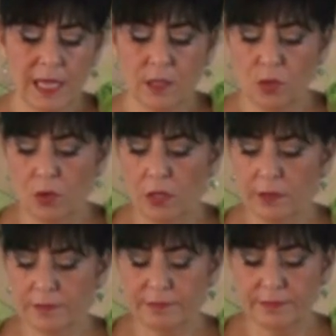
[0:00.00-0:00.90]
That's
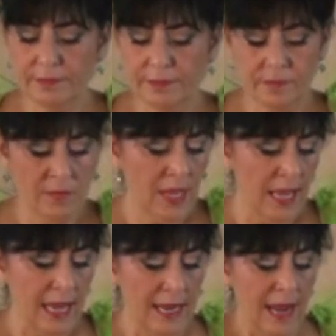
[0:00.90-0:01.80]
all.
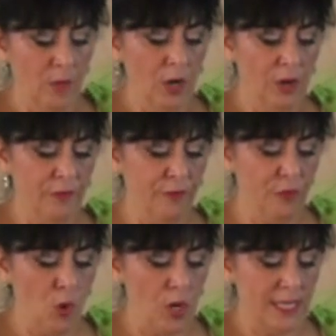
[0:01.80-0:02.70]
And now we're going to
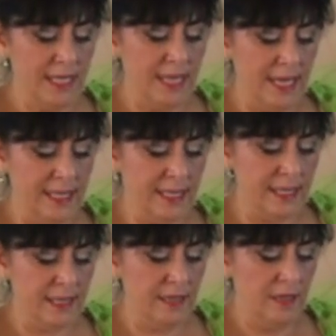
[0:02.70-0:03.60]
frost
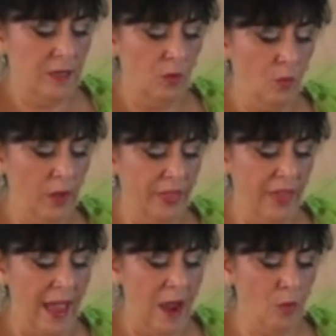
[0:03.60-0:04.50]
this
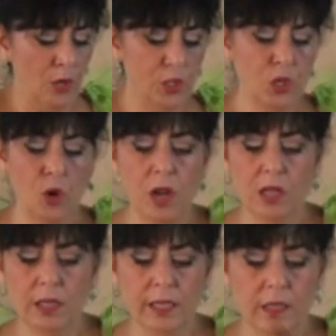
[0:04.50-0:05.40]
with our
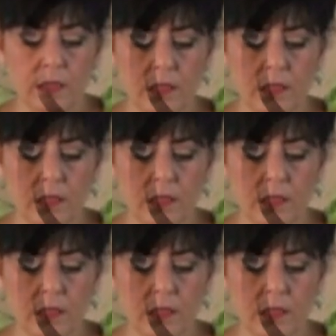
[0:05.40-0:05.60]
chocolate.